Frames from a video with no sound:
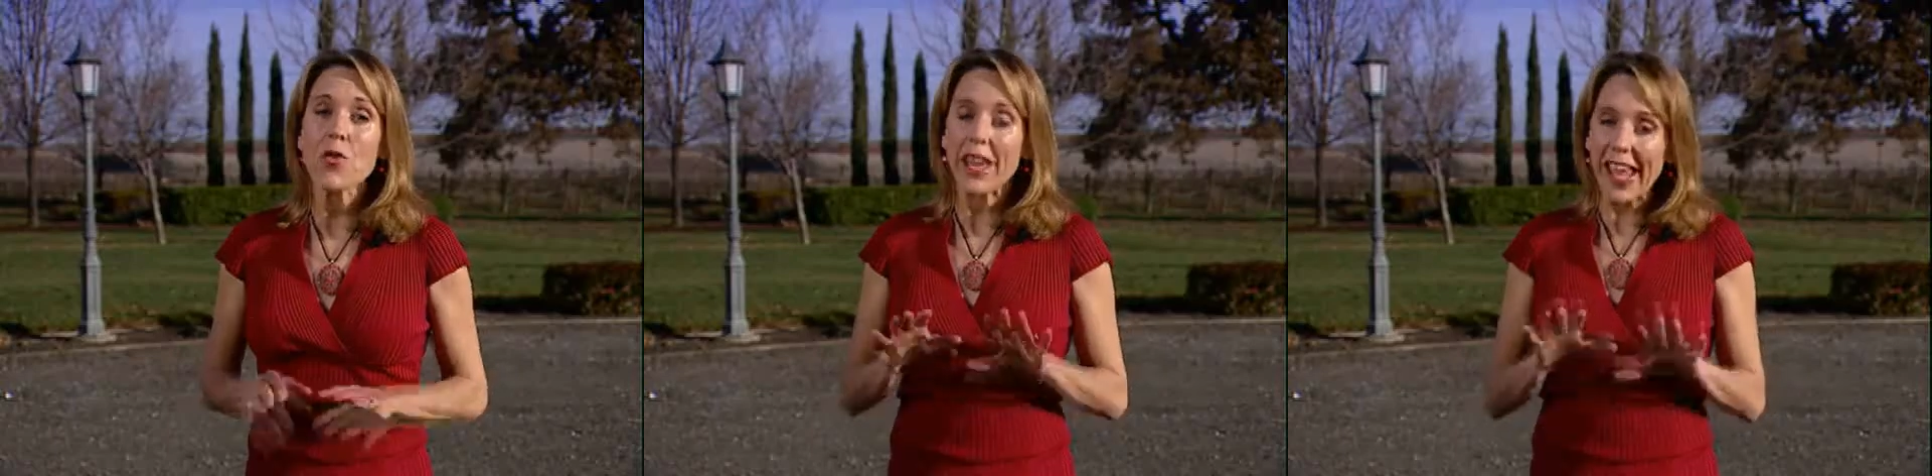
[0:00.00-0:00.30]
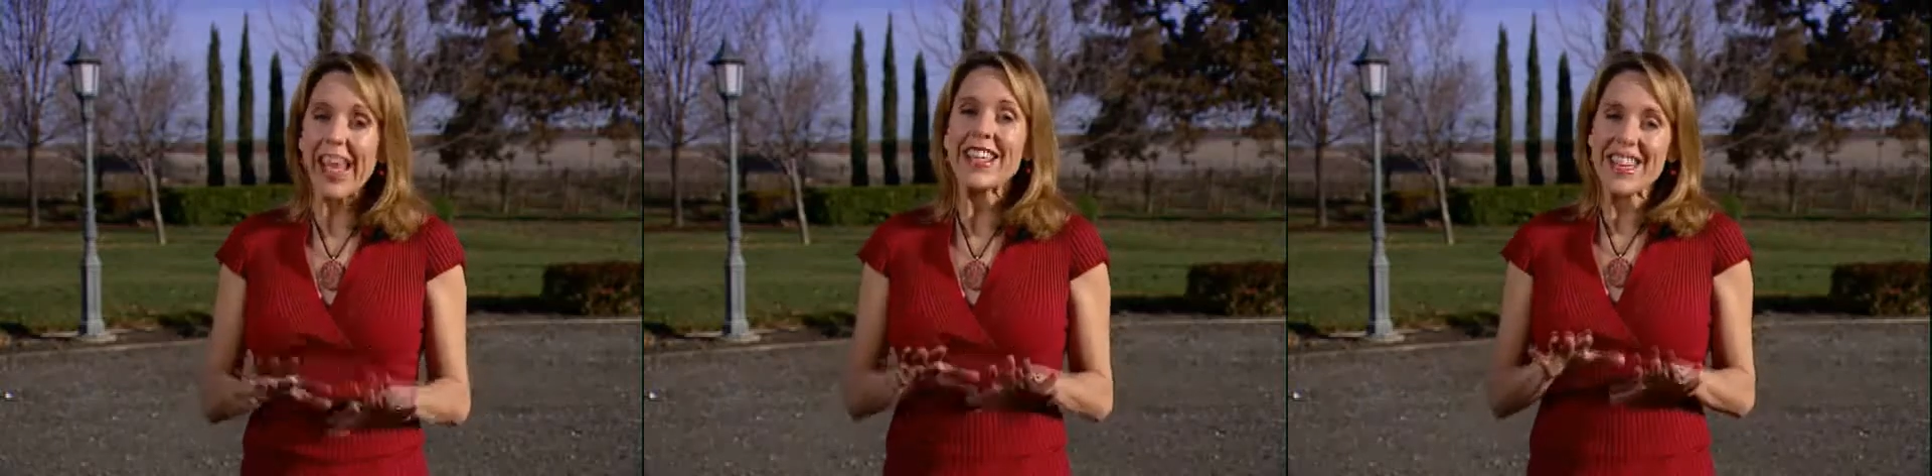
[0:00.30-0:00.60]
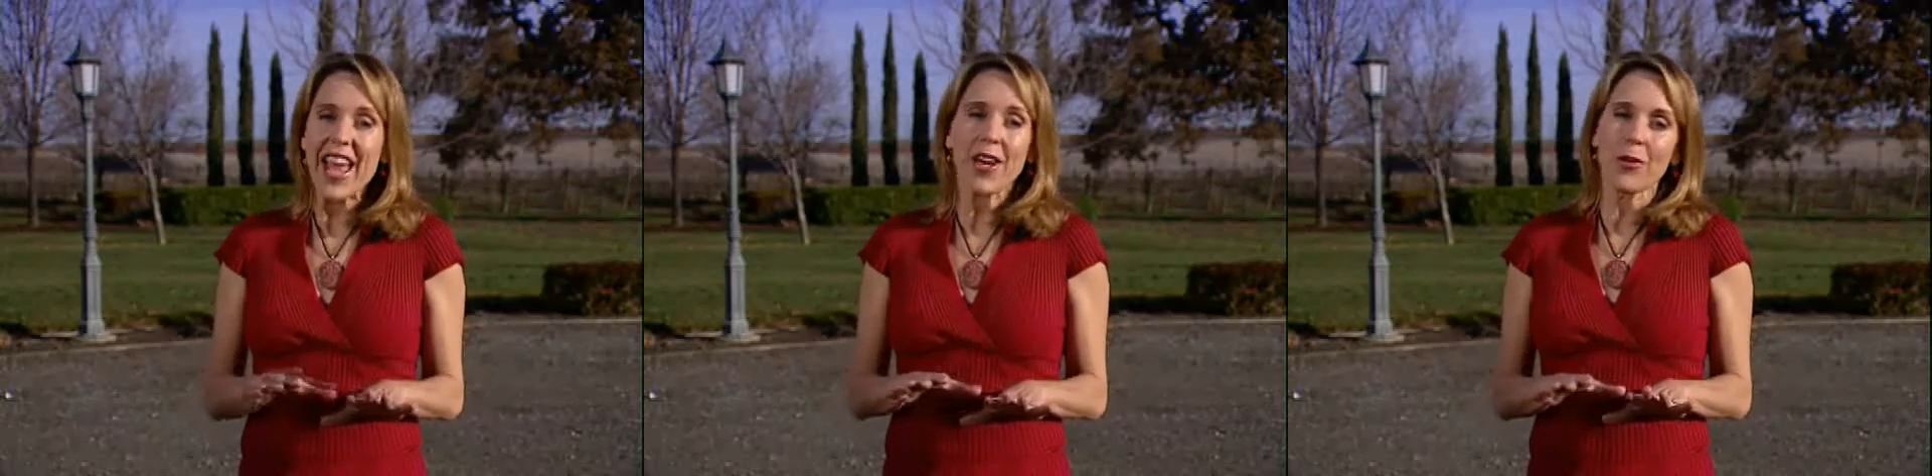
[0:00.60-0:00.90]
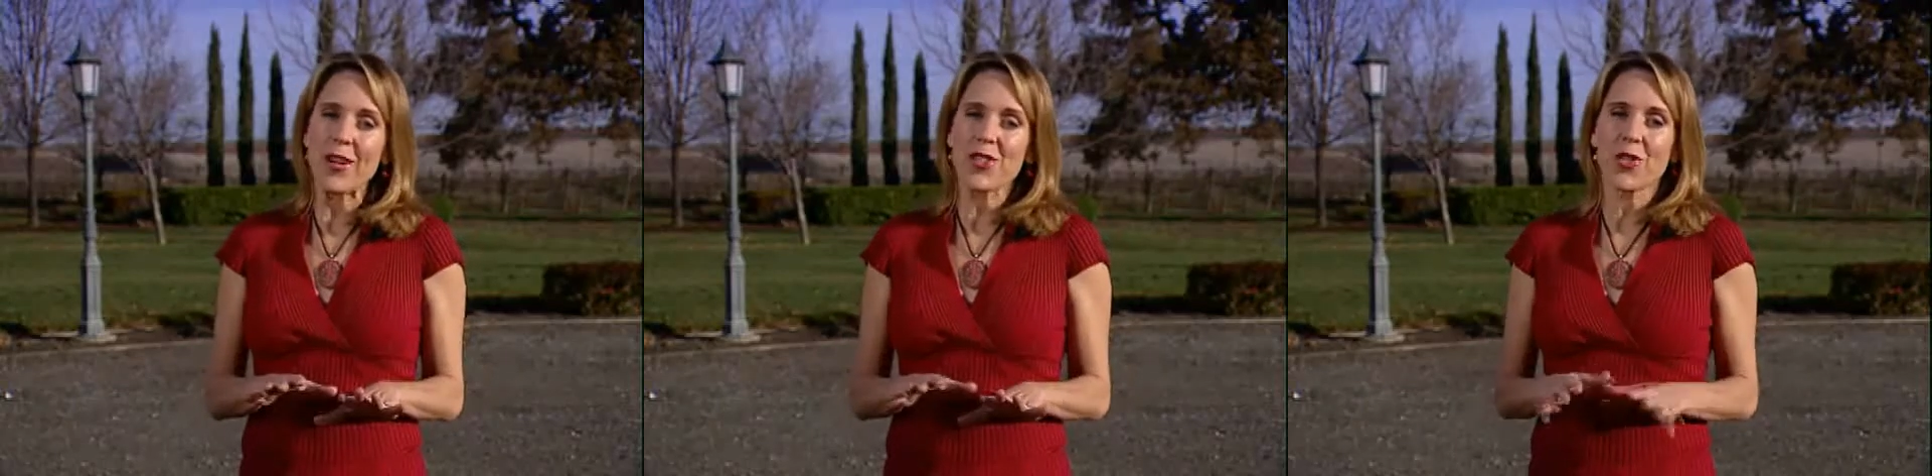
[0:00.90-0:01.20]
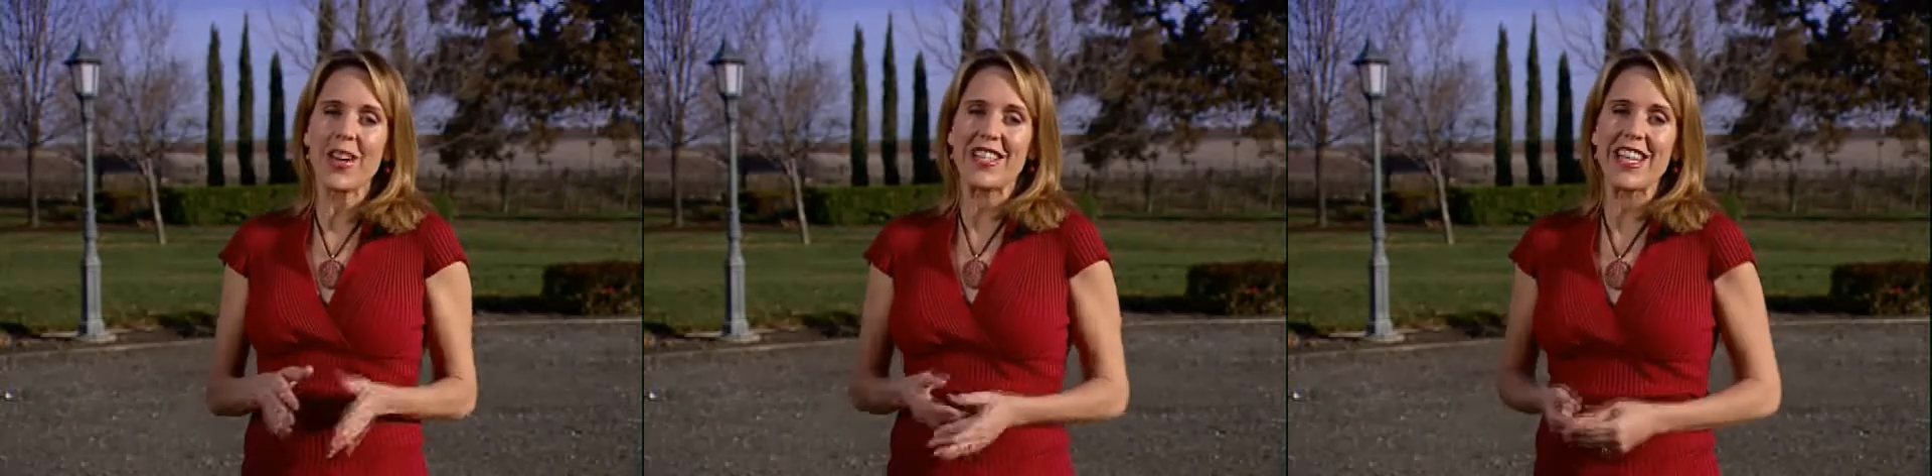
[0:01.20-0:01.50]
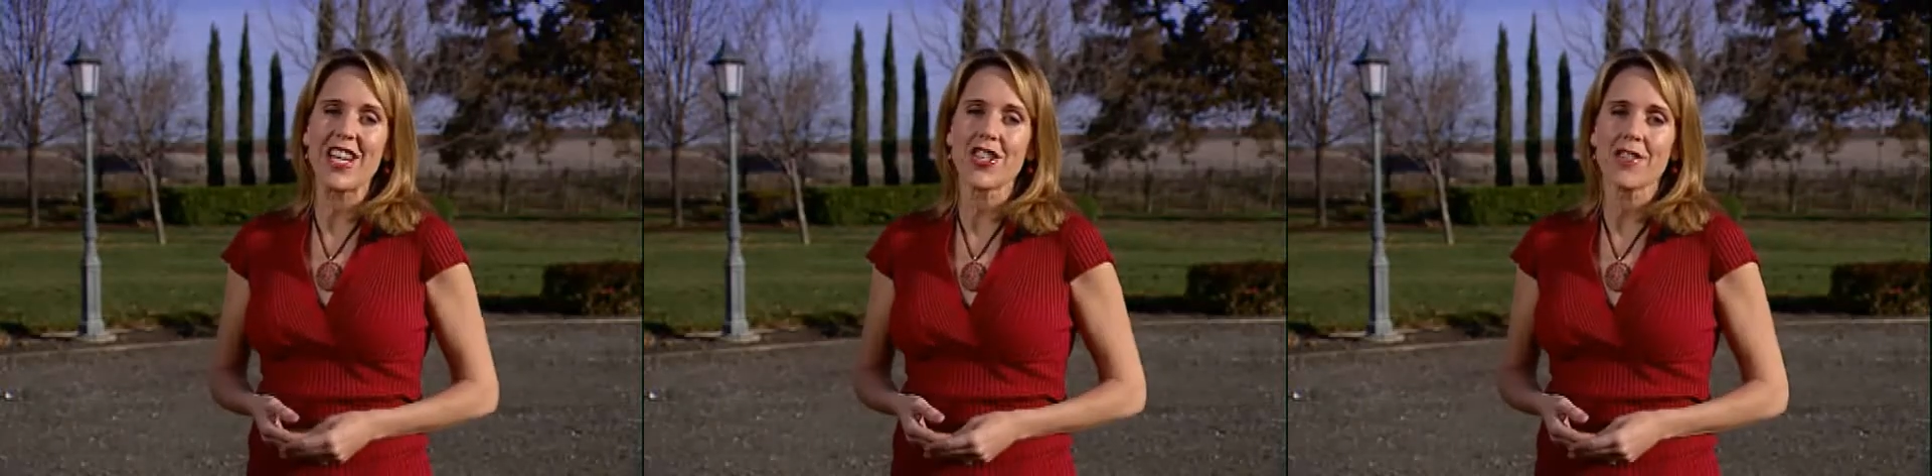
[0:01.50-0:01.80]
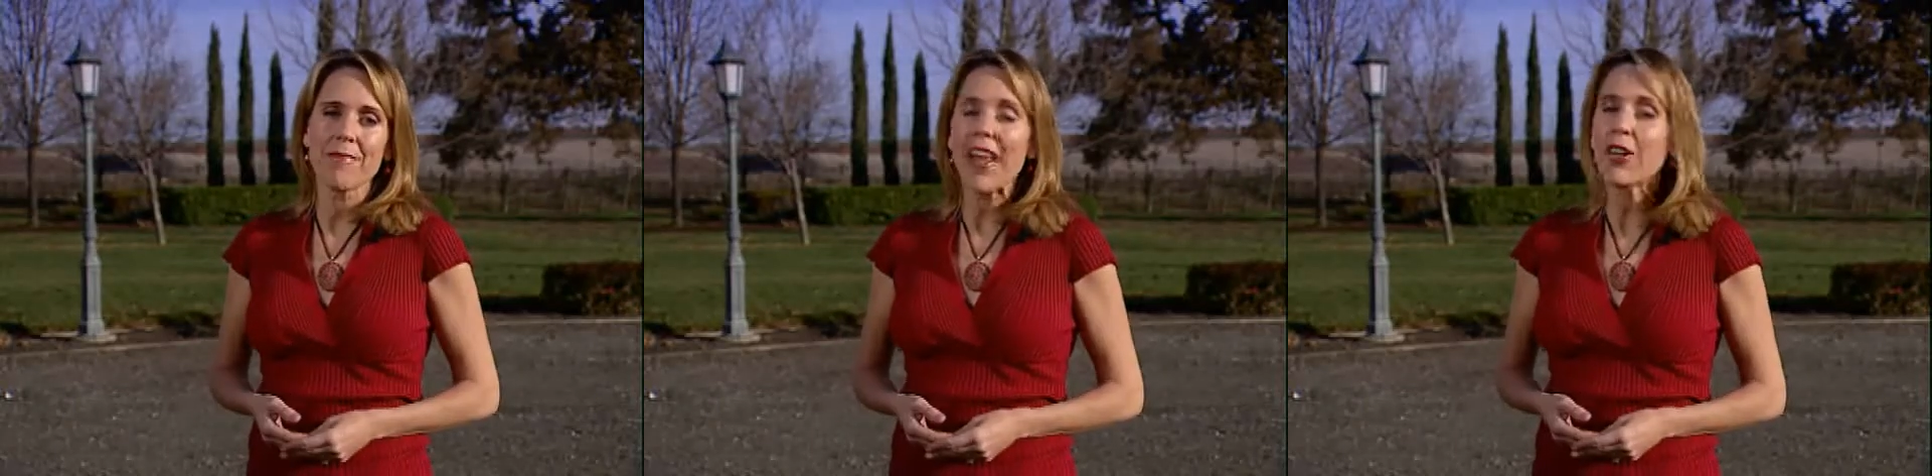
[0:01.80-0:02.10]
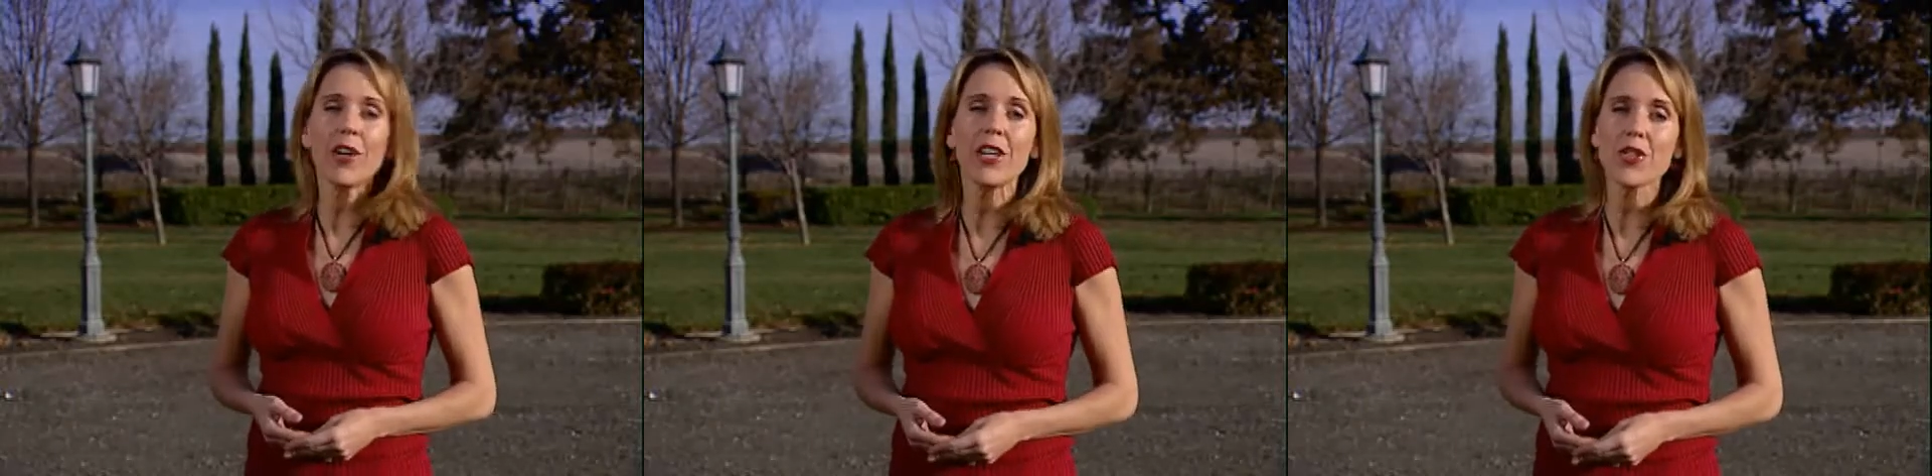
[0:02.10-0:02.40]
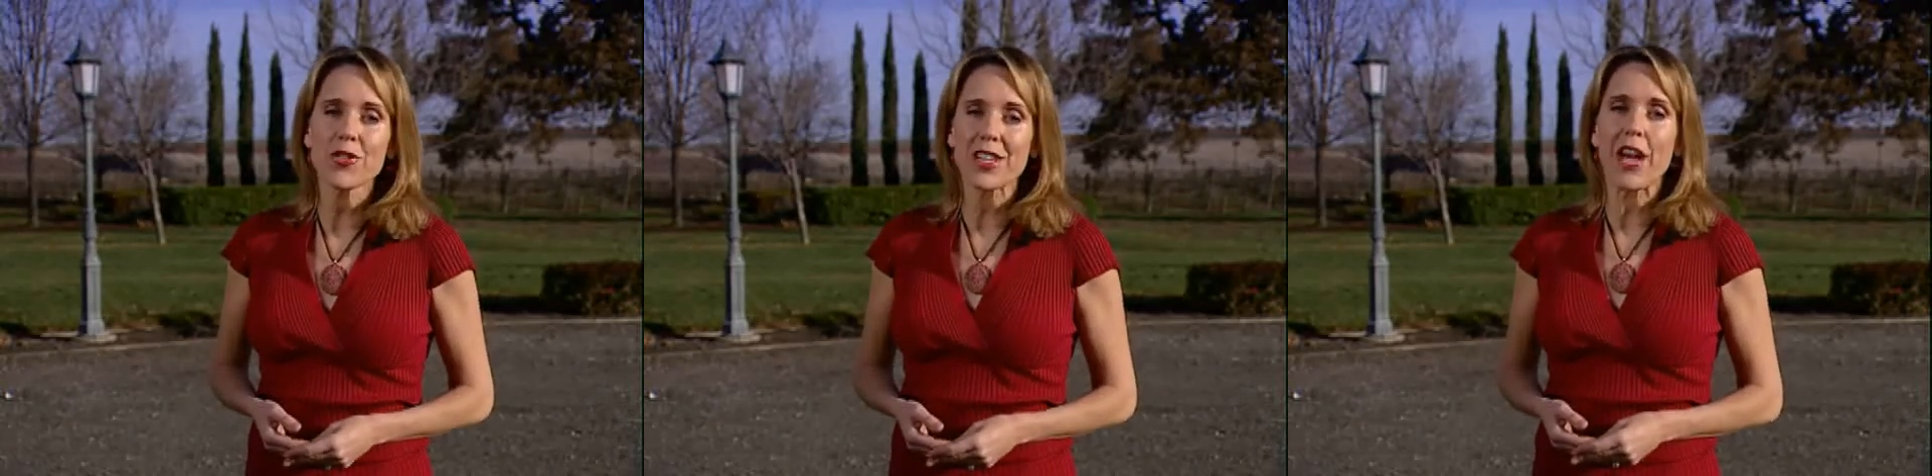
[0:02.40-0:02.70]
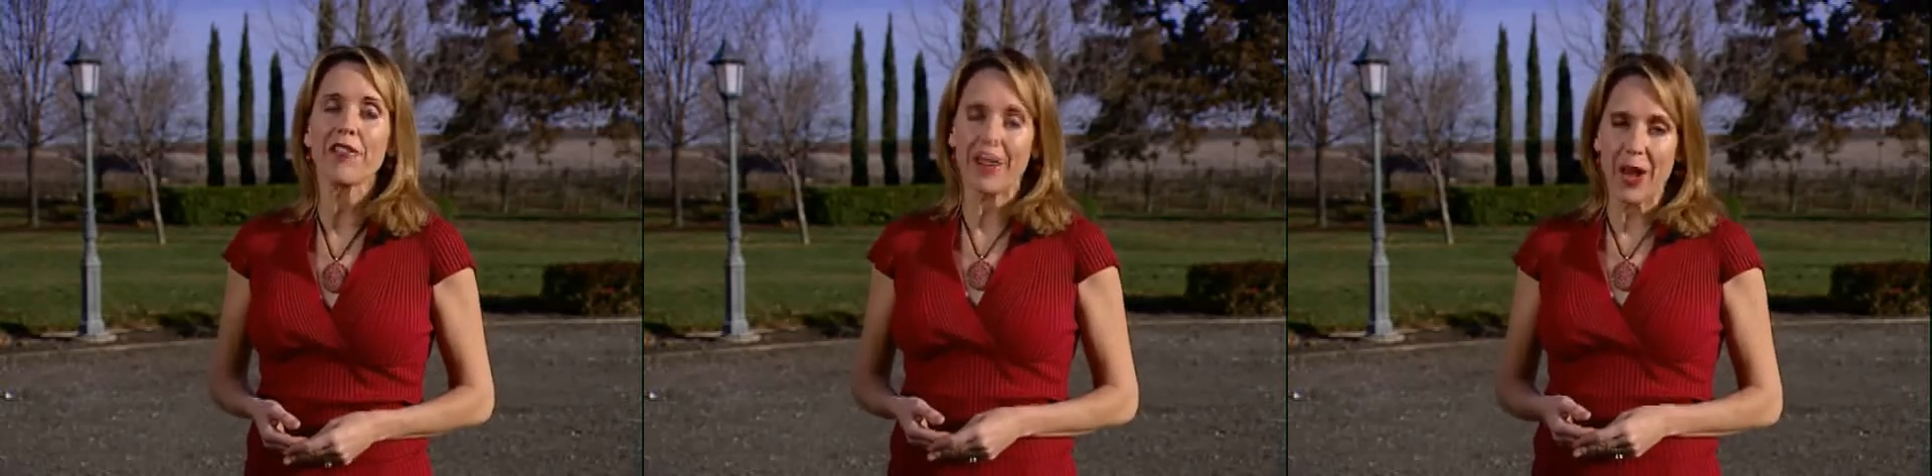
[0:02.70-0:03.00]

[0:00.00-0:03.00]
you can take a restaurant dish and cook it yourself at